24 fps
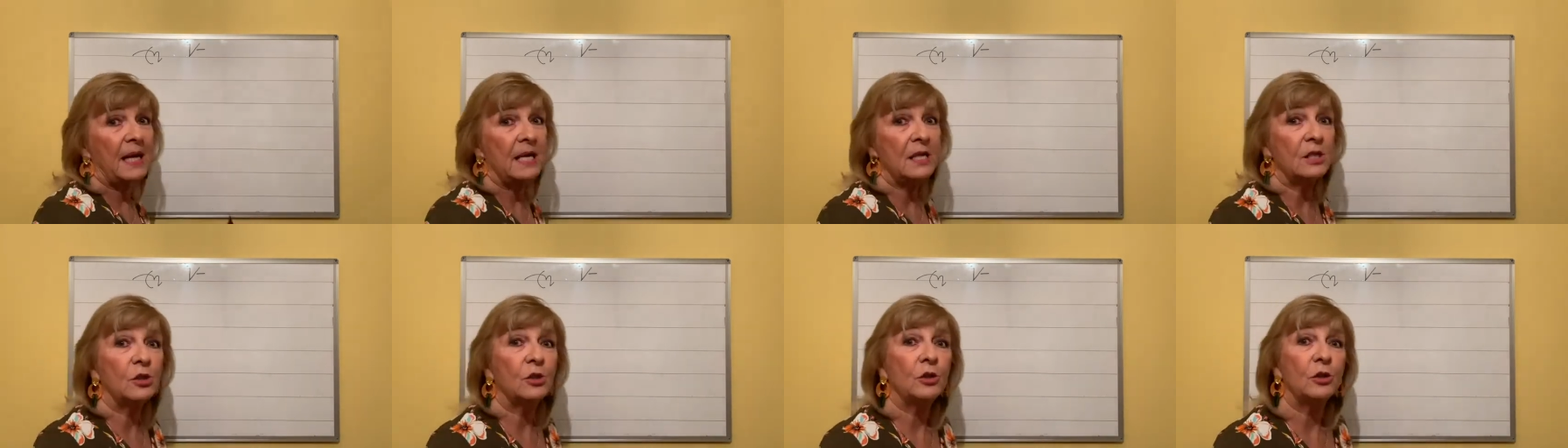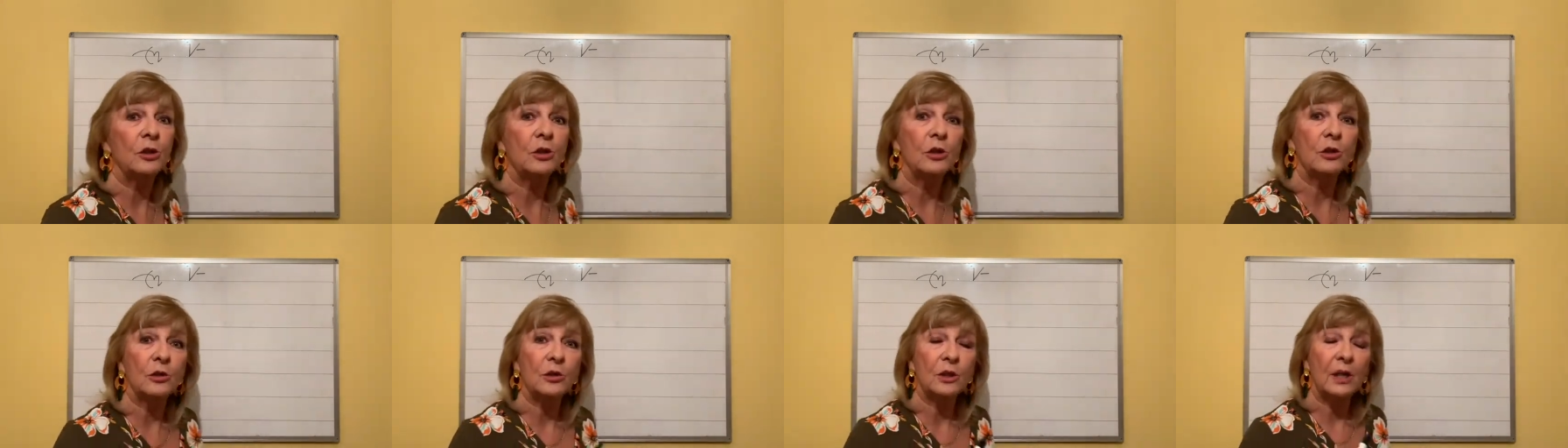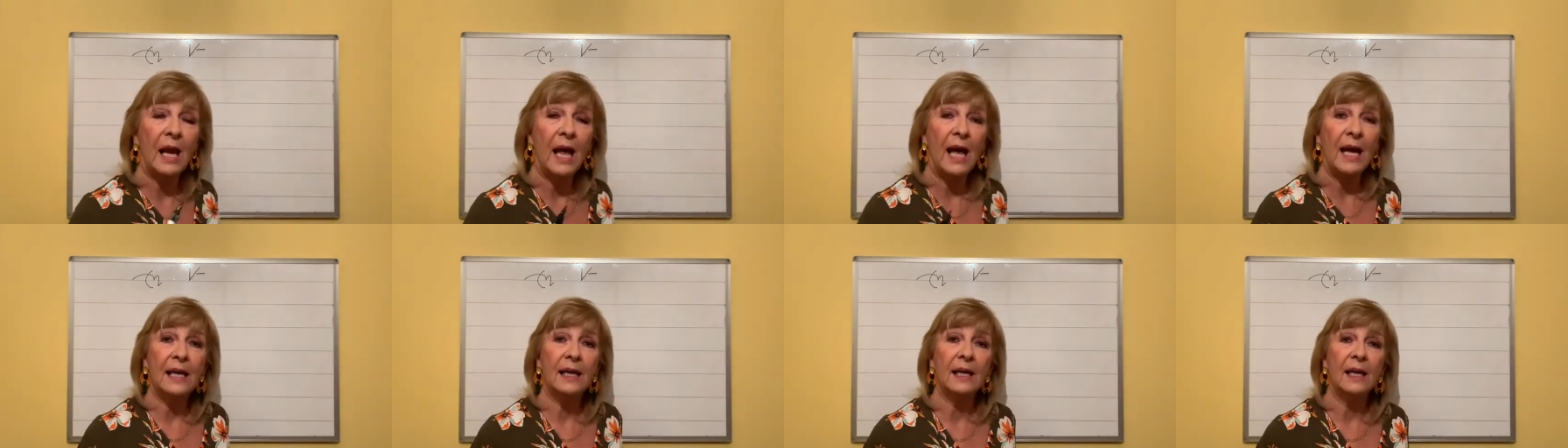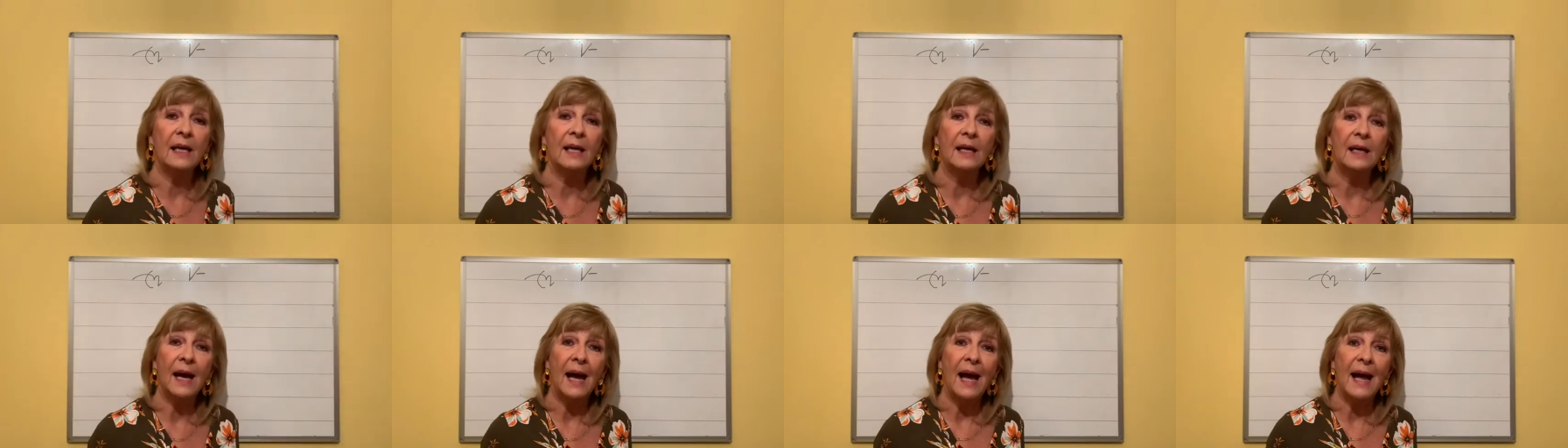could look like
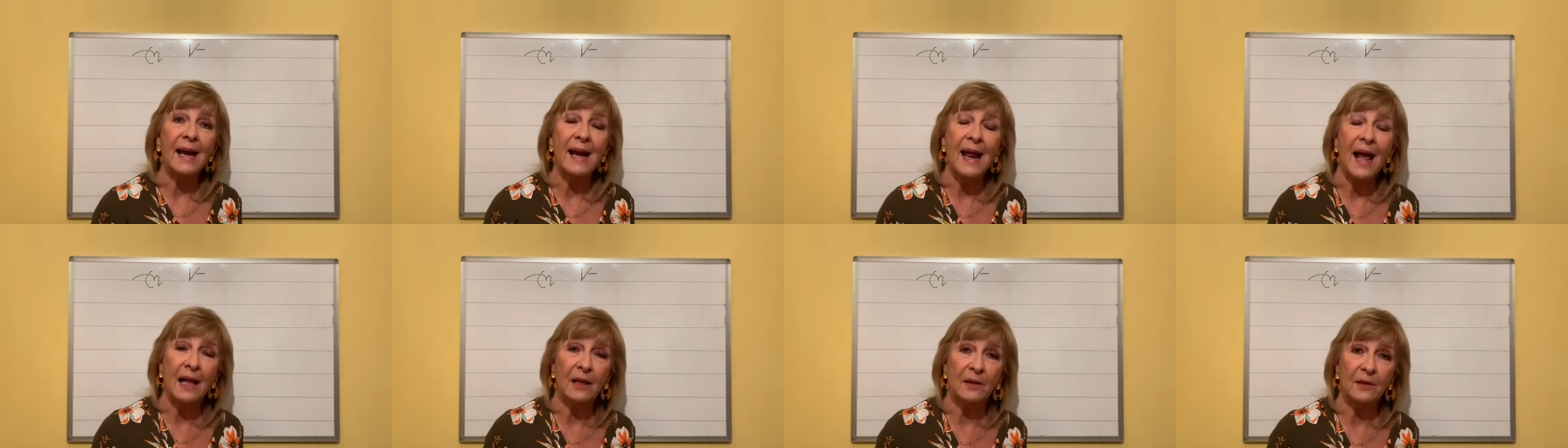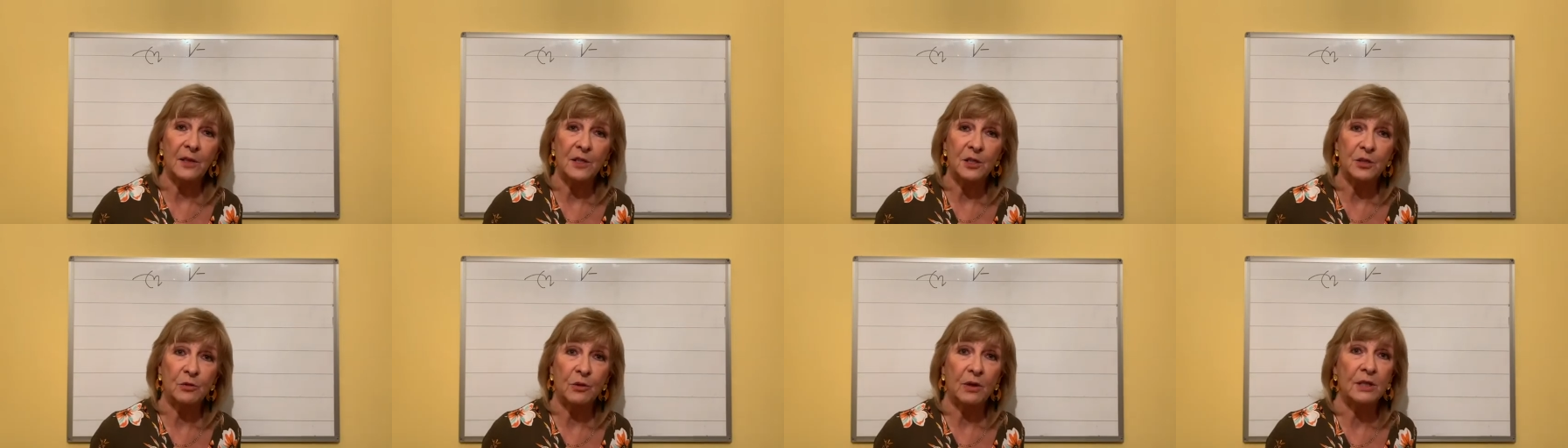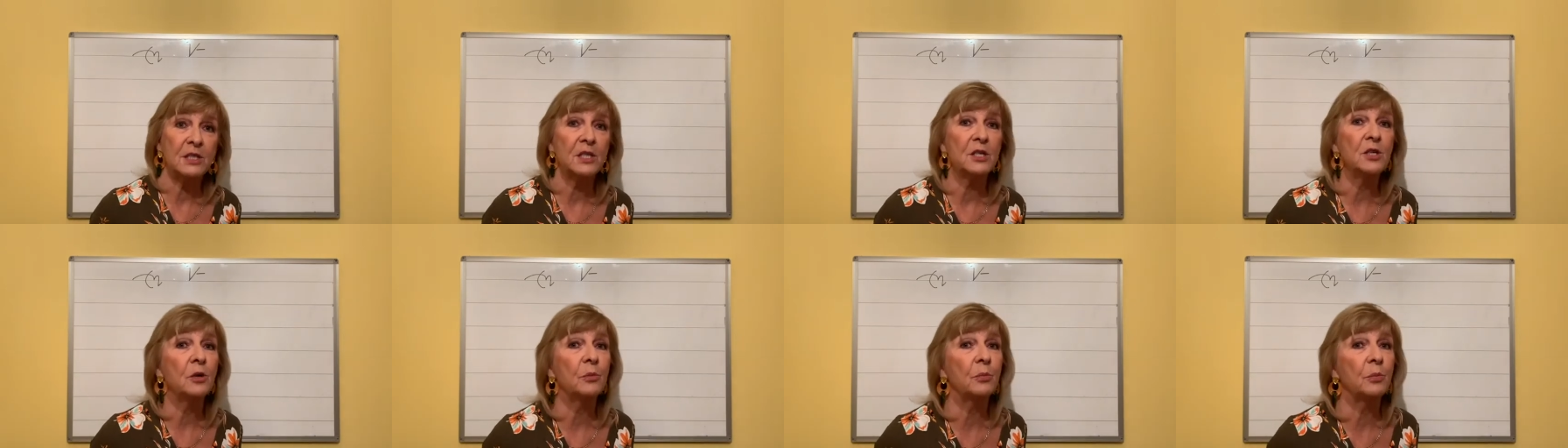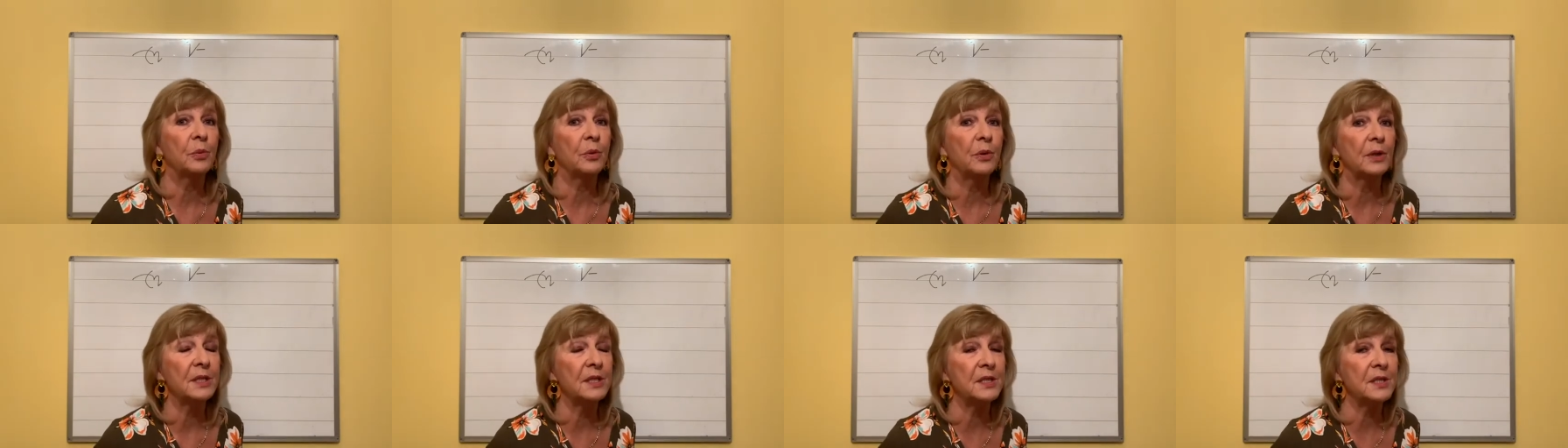an L that's written
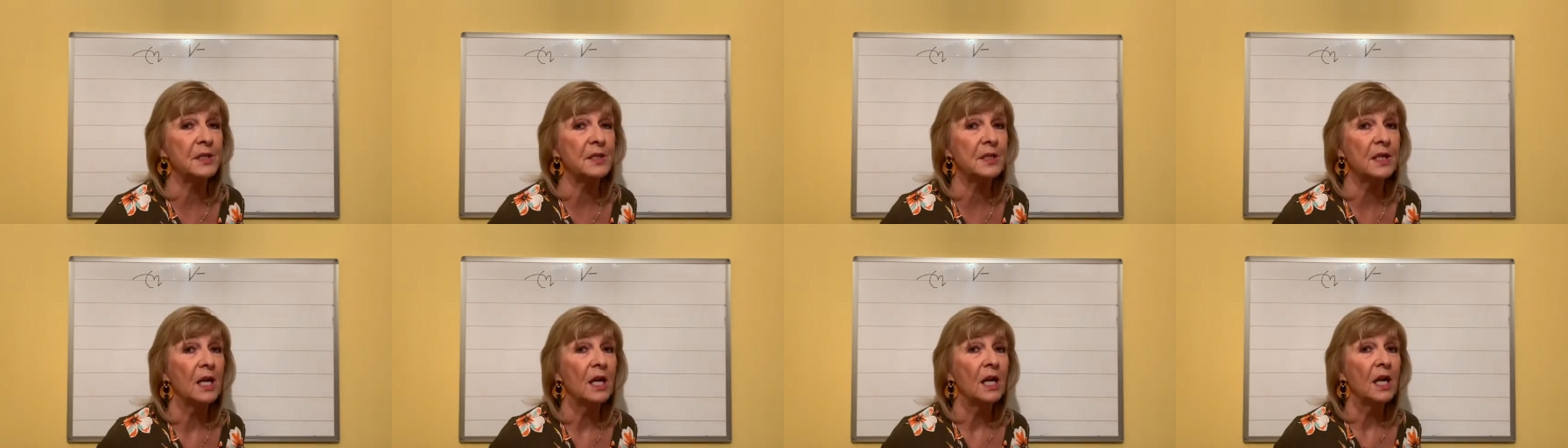upwards.